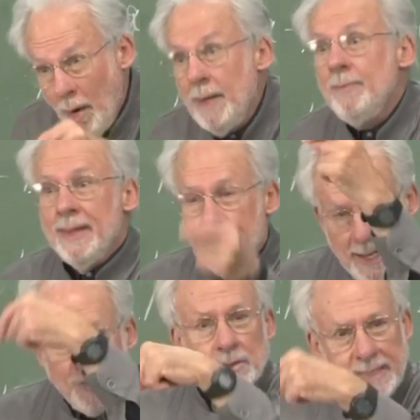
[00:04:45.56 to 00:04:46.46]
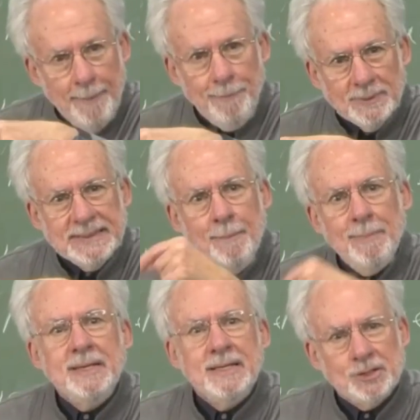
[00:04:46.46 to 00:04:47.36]
or Hindu temples
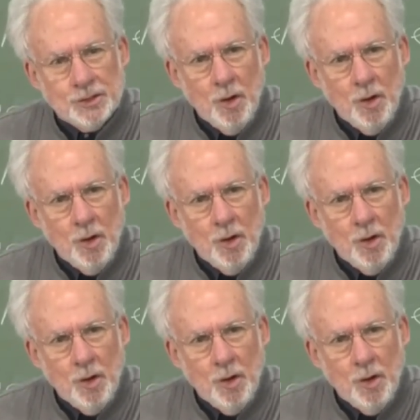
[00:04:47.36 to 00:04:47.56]
have been